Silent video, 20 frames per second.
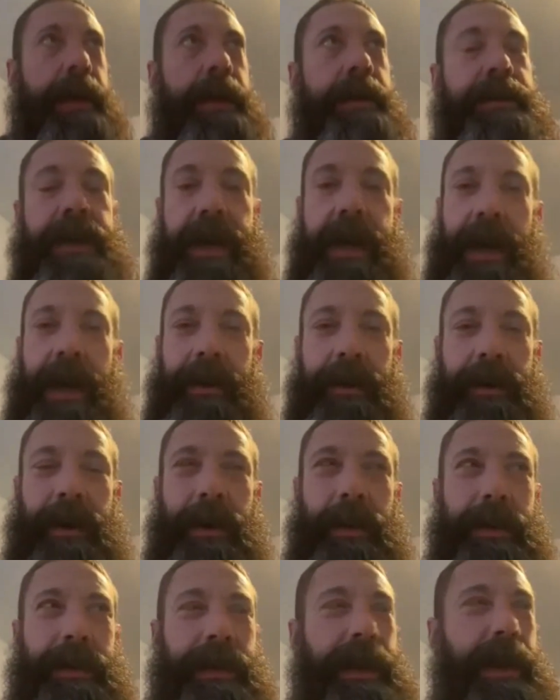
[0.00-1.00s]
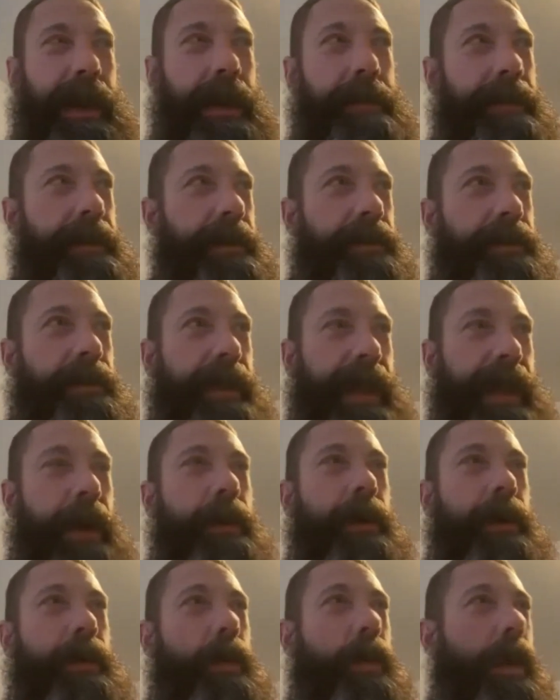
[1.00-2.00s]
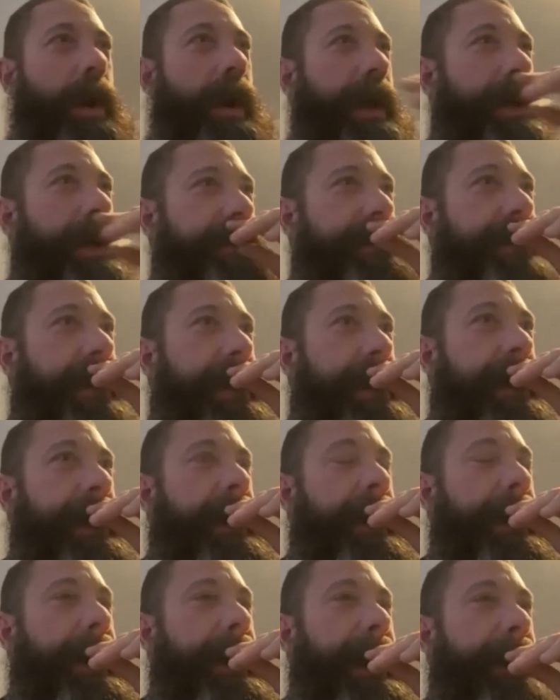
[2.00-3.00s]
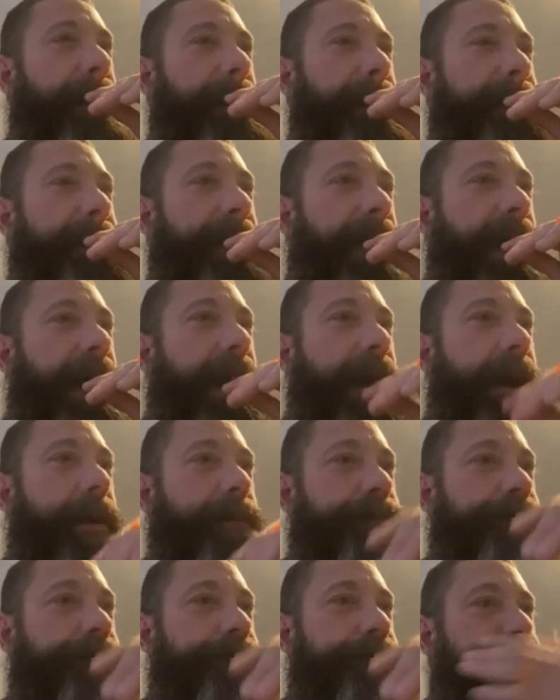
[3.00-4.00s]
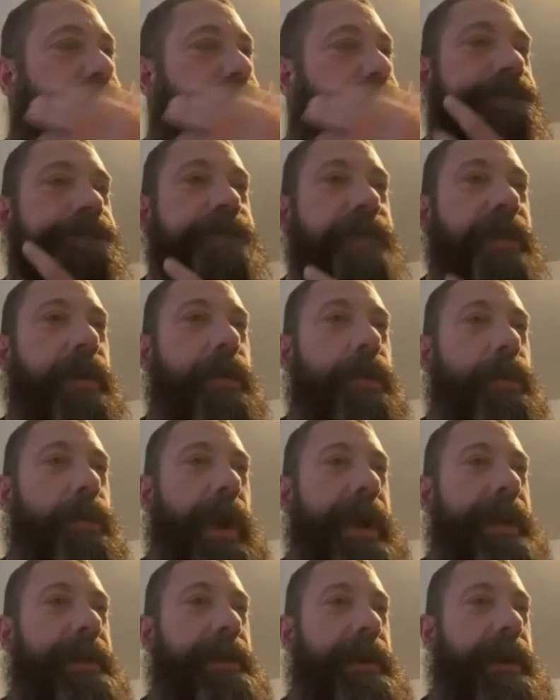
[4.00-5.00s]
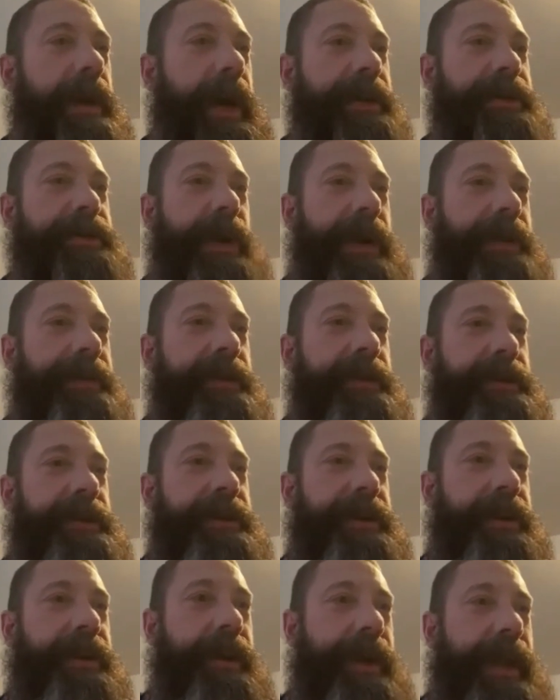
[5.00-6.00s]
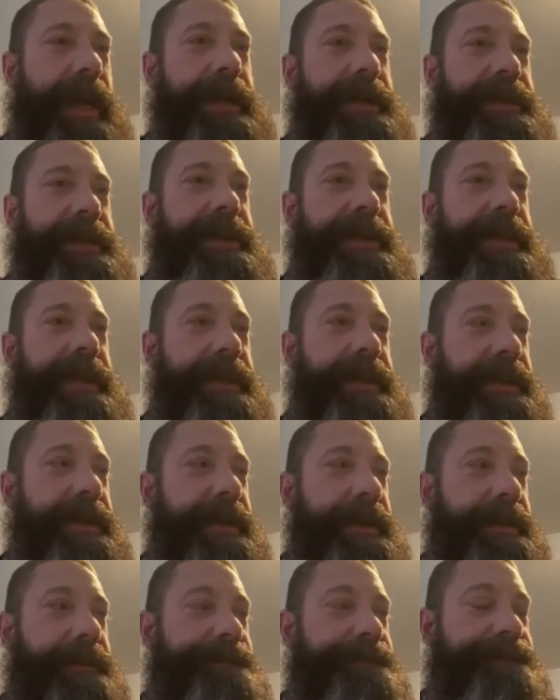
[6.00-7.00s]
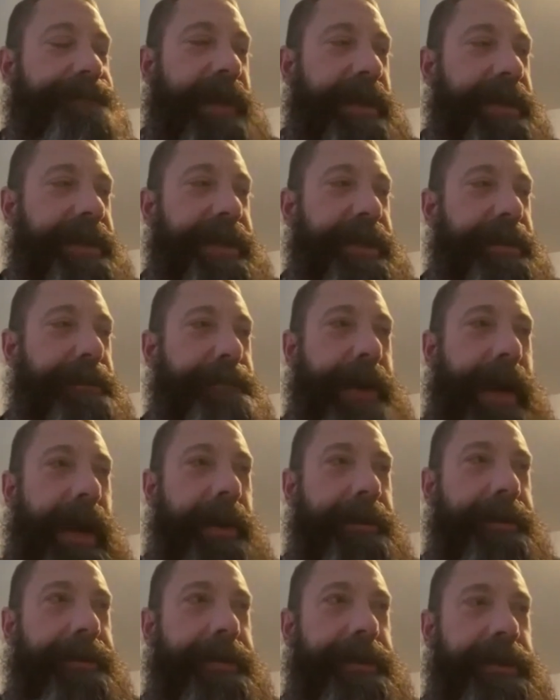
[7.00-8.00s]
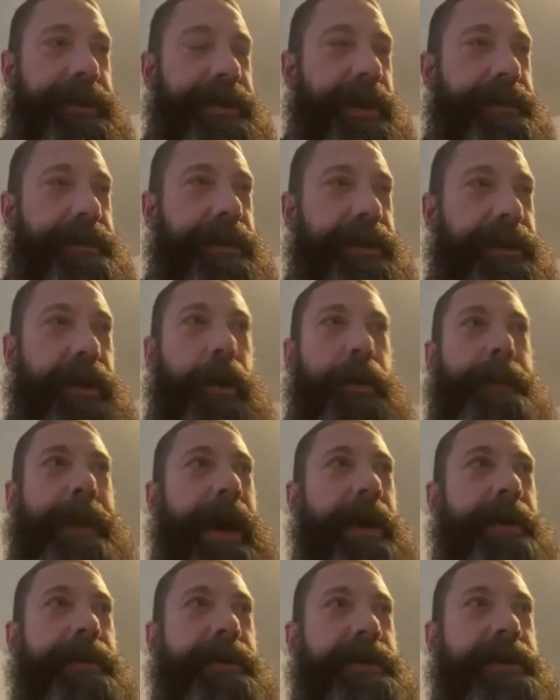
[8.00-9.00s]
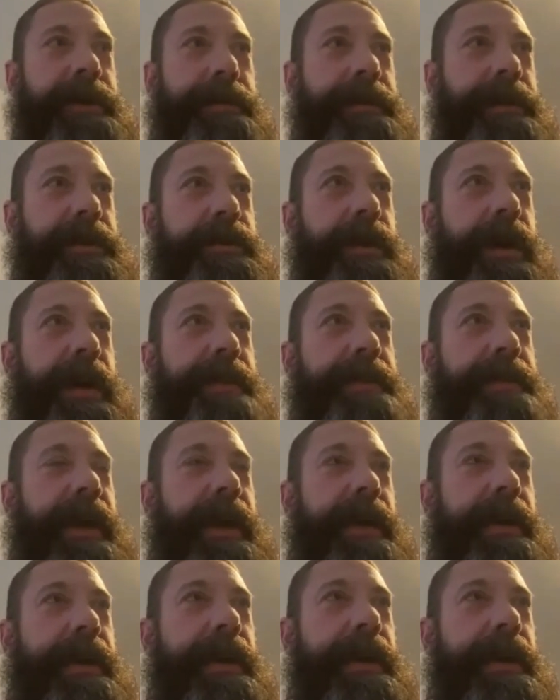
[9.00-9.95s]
So I don't know what the name of that one was. It was right there in Sedona, like Deer Mountain or something, Doe Mountain or something's right there.